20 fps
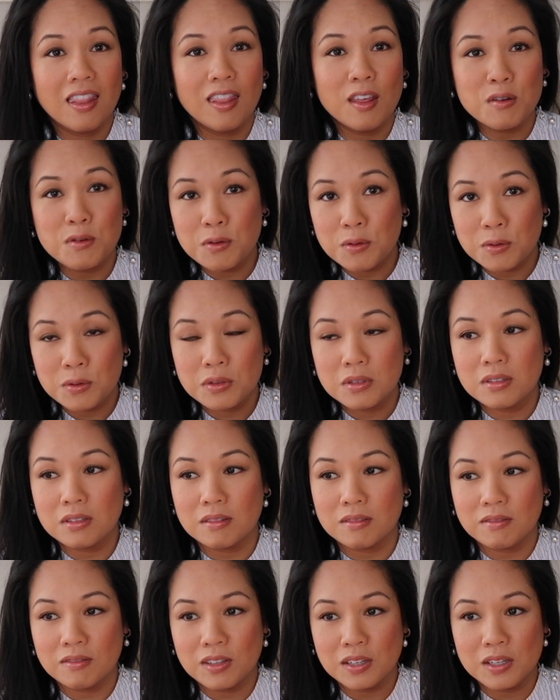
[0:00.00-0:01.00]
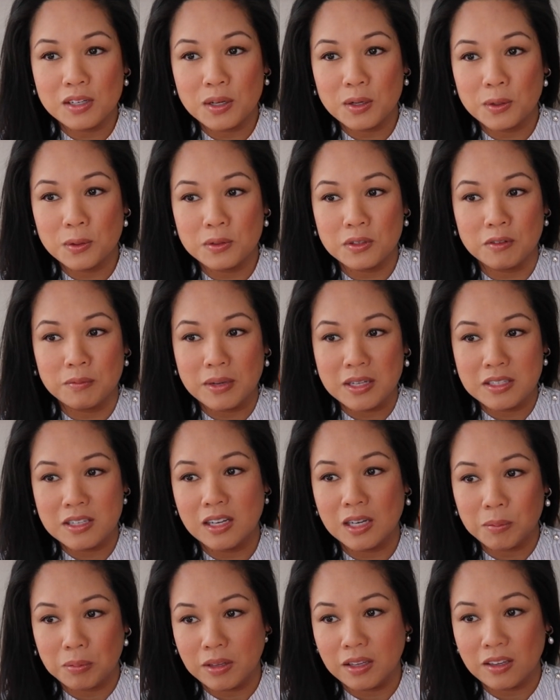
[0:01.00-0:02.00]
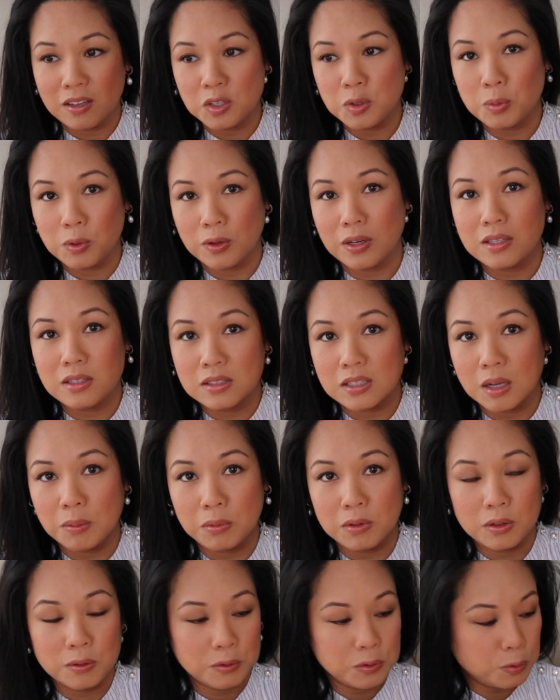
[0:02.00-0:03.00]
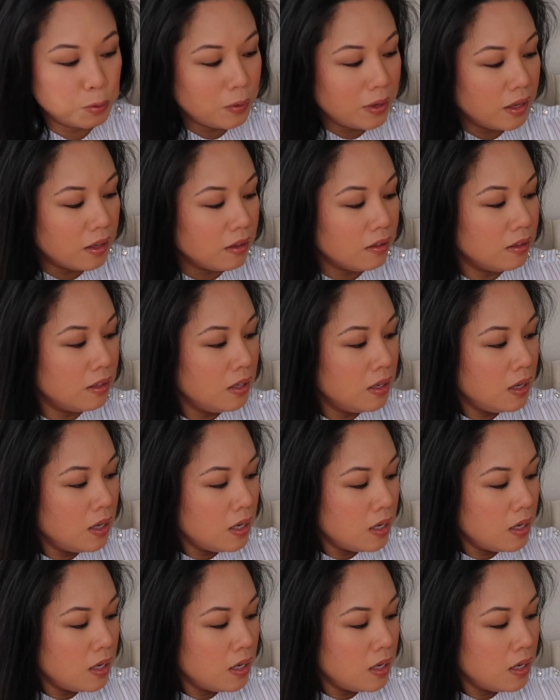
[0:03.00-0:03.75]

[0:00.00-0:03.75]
those videos of my Teddy Blake experience down below as well.